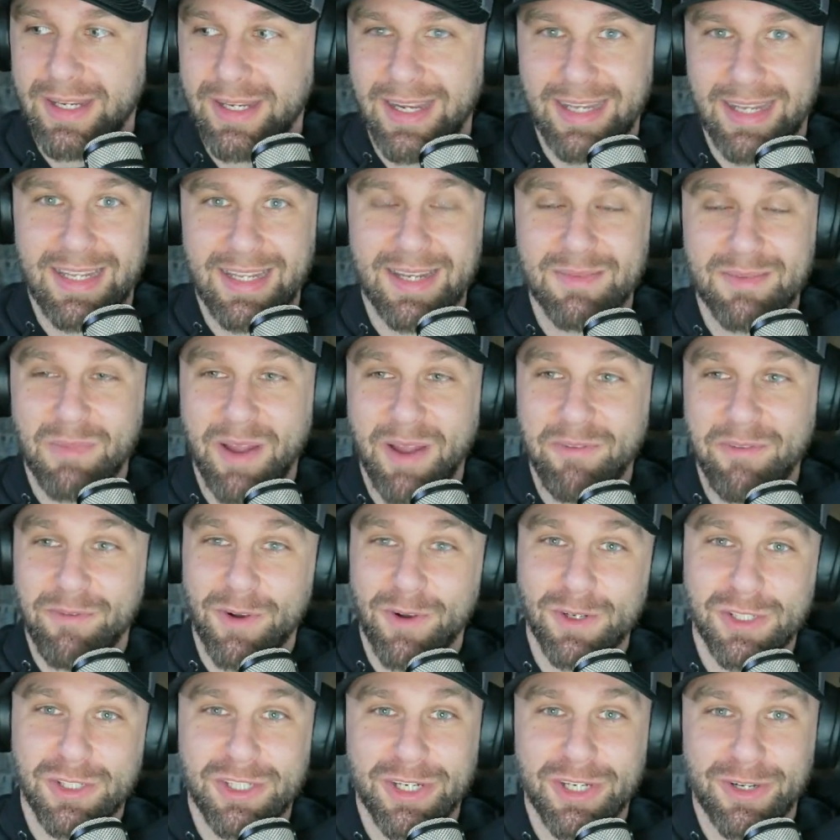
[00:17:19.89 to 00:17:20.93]
And then my
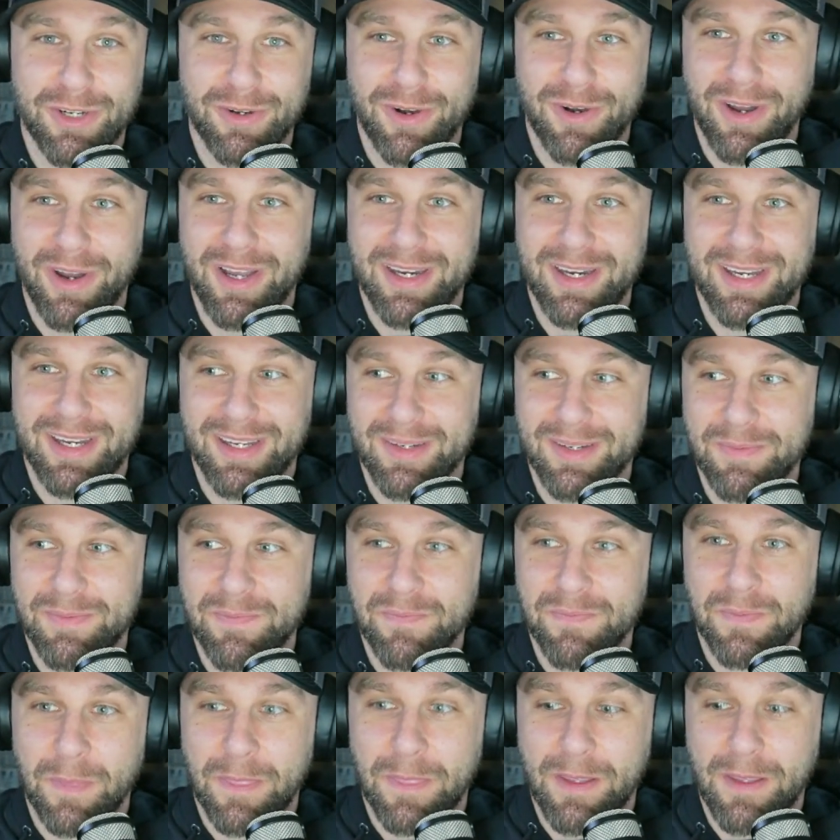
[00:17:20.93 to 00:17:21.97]
first year hunting,
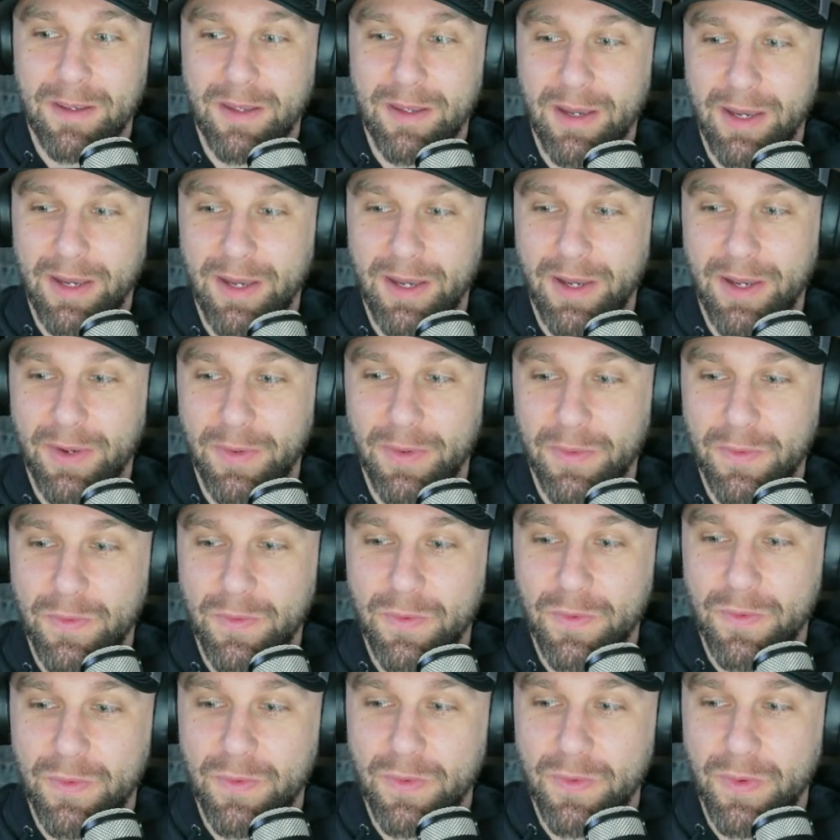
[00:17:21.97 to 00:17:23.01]
it
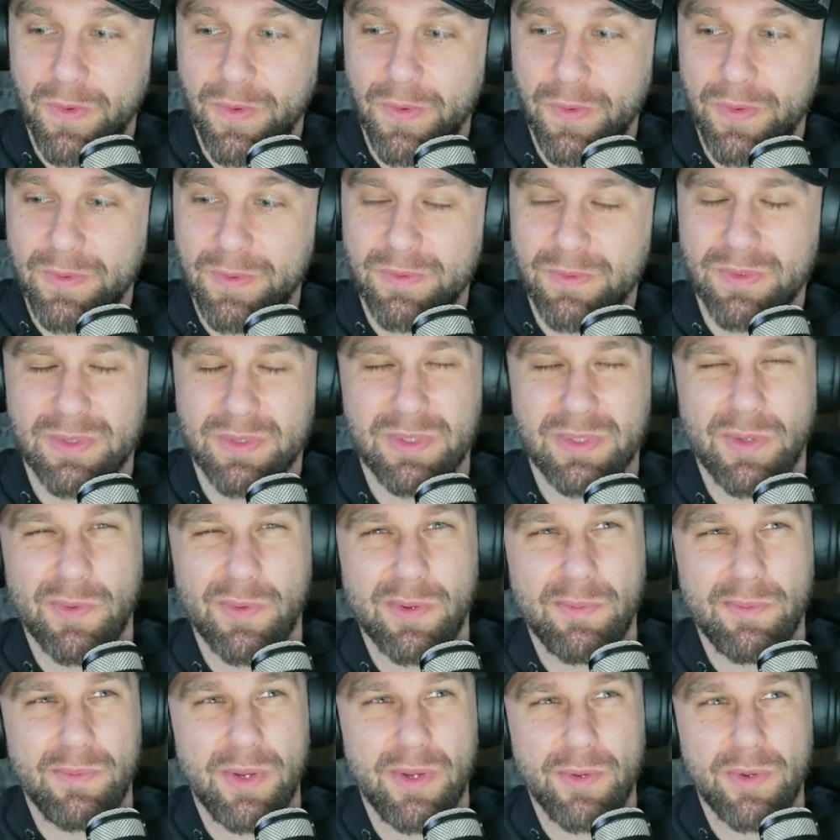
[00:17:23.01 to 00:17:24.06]

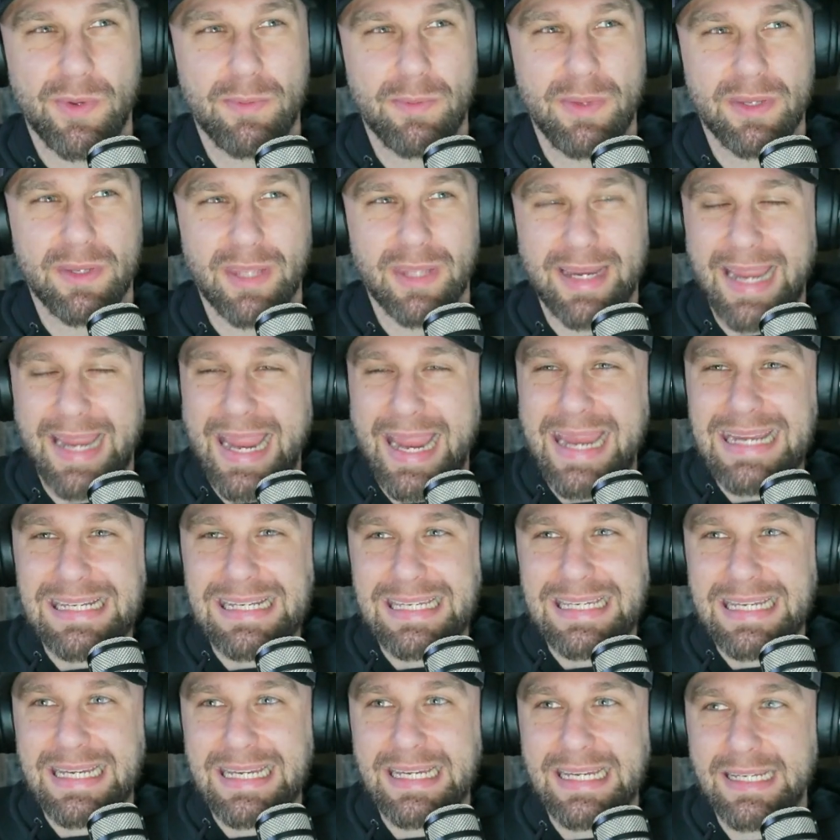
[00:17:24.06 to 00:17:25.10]
would have been like
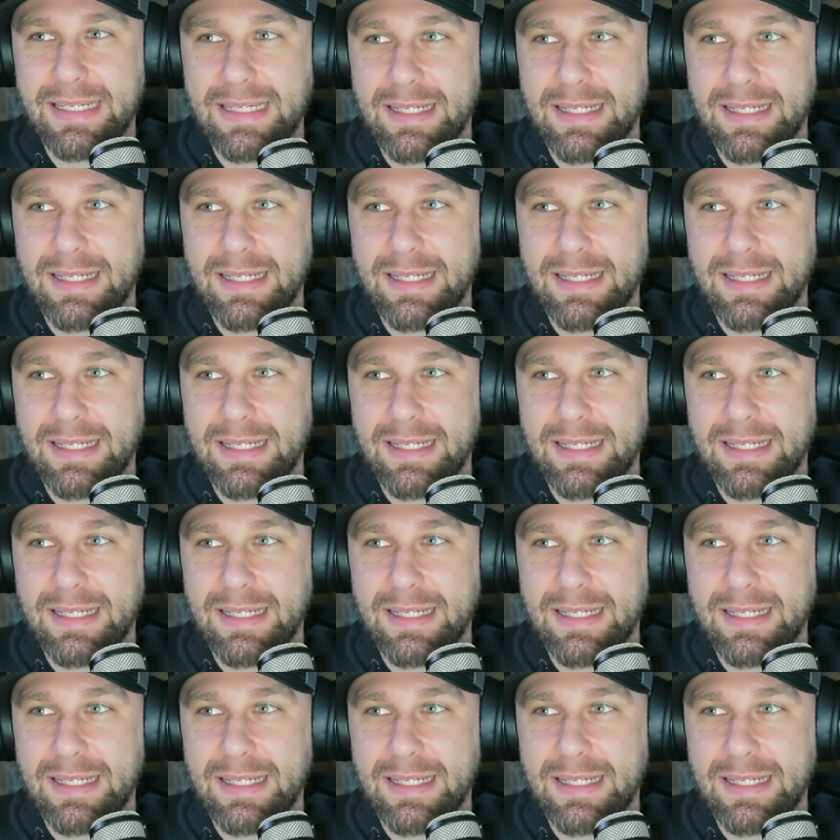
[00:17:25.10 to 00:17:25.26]
18